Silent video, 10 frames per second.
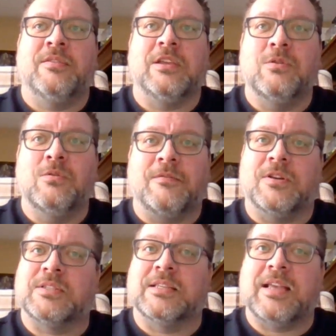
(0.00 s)
"The
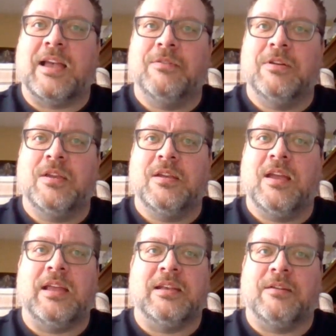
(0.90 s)
universe is
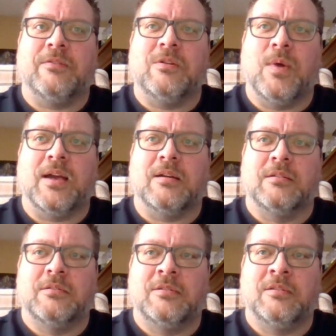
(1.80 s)
everything and
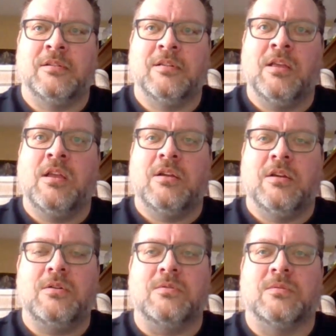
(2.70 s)
everywhere."
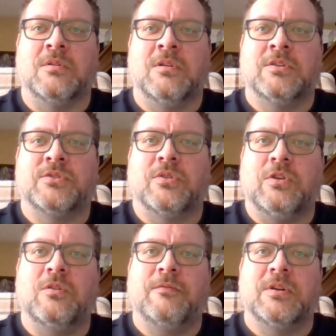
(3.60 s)
"Oh, so the
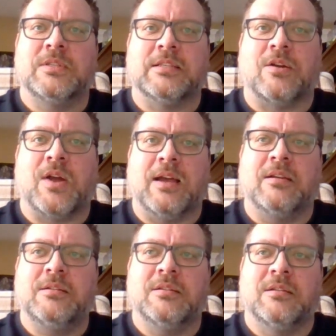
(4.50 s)
universe is our
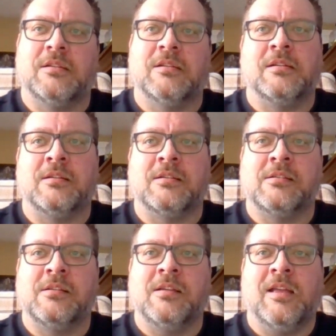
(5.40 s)
island?"
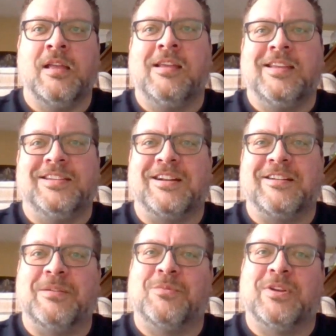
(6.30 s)
None
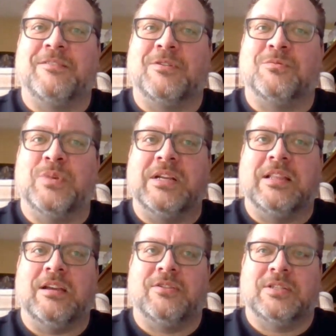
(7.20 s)
of them would ever
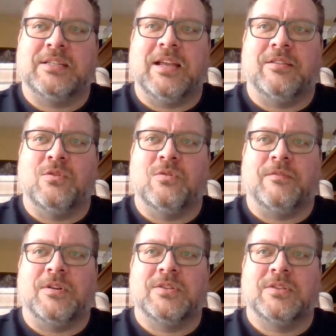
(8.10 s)
really understand the
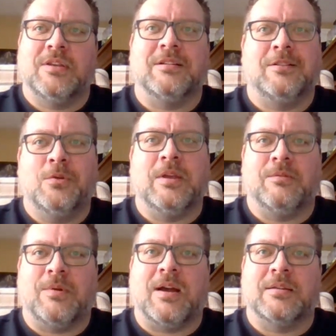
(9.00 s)
universe,
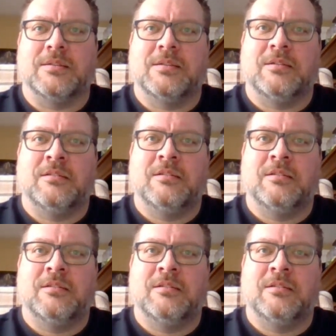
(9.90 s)
including Roz.